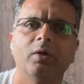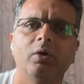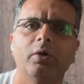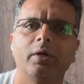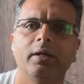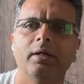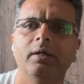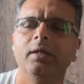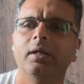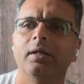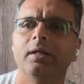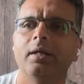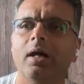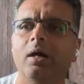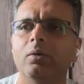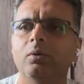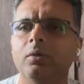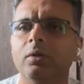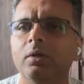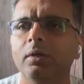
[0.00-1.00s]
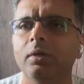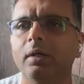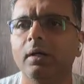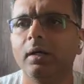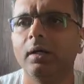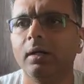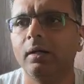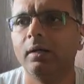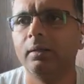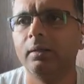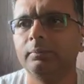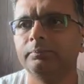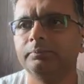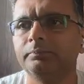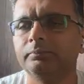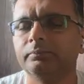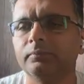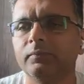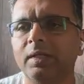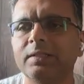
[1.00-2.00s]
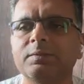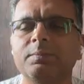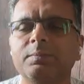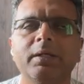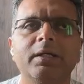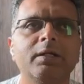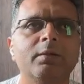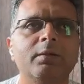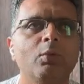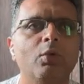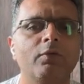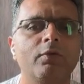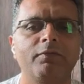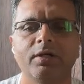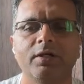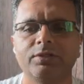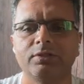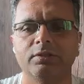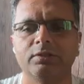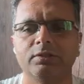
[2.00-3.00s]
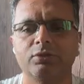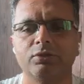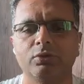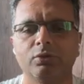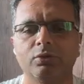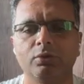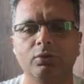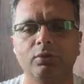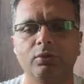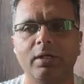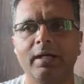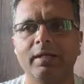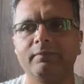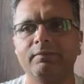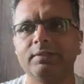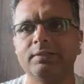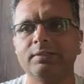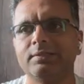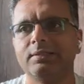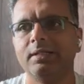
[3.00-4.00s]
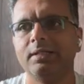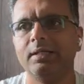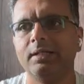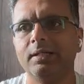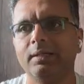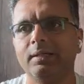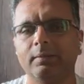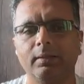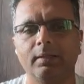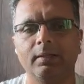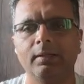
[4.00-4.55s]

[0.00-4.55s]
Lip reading: Okay, now let's make it more functional. So I will say